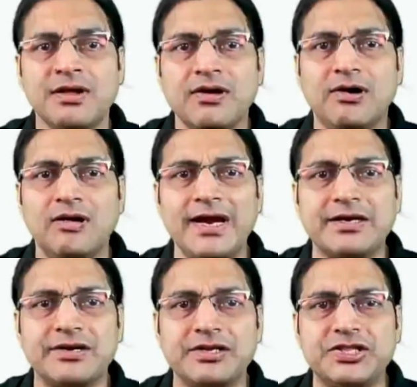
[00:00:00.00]

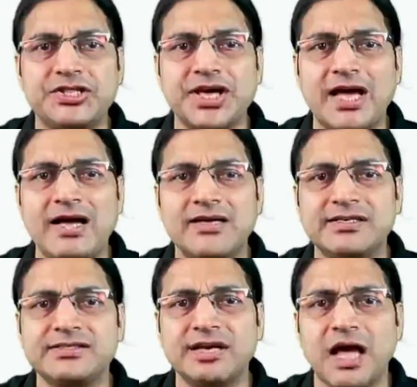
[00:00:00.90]
Alright, Jack
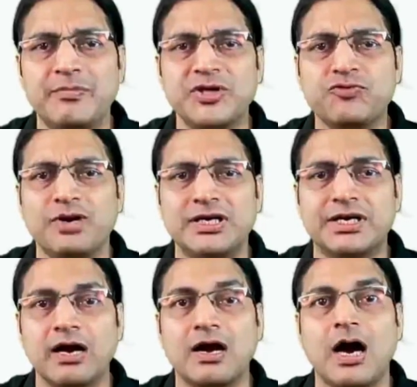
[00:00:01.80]
is a habitual
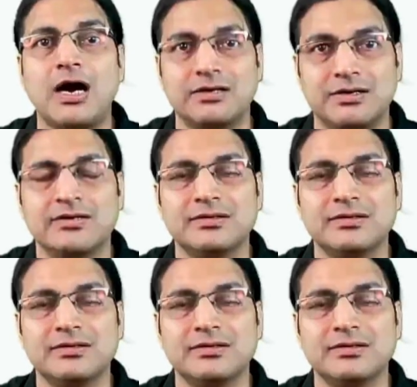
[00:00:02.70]
drunkard.